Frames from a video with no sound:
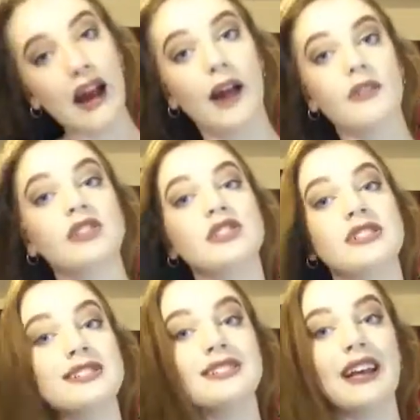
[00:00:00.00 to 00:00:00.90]
I was
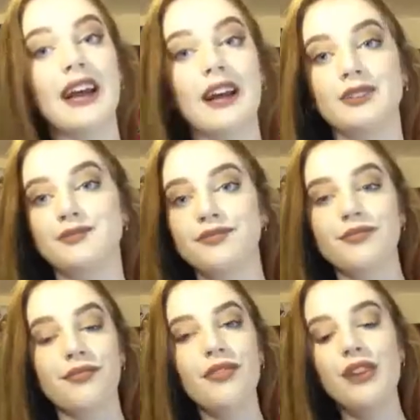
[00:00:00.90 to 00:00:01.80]
just saying
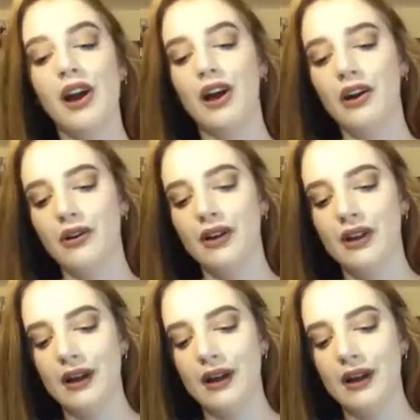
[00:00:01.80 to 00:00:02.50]
how